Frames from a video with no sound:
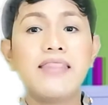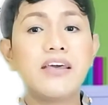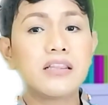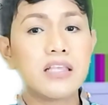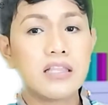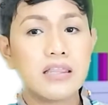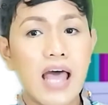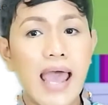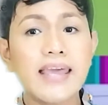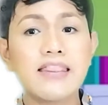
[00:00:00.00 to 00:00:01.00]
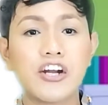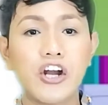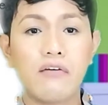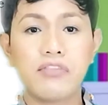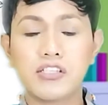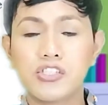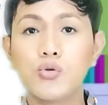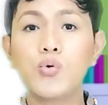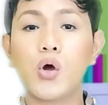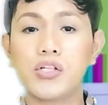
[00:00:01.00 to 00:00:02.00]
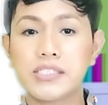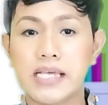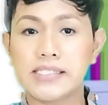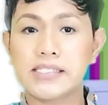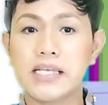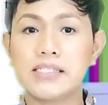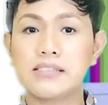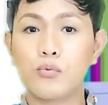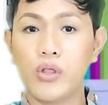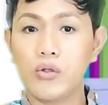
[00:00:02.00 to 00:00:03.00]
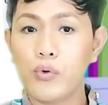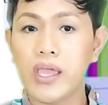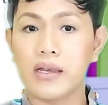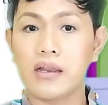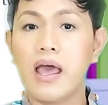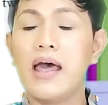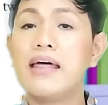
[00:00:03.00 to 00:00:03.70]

that neither of the two contestants will win.